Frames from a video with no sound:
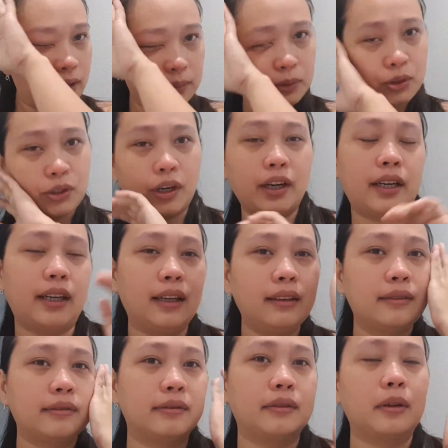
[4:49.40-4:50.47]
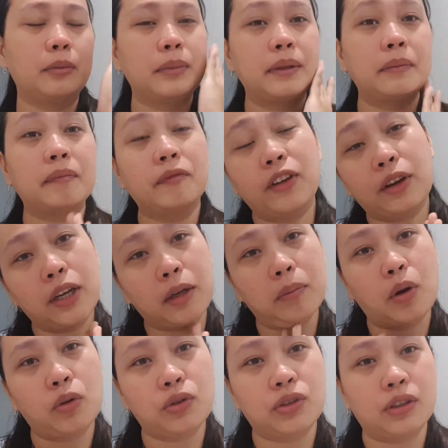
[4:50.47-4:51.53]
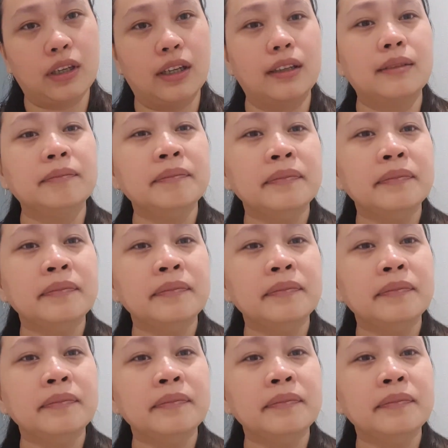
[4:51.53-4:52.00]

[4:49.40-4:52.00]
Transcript: sorry, I've been very emotional.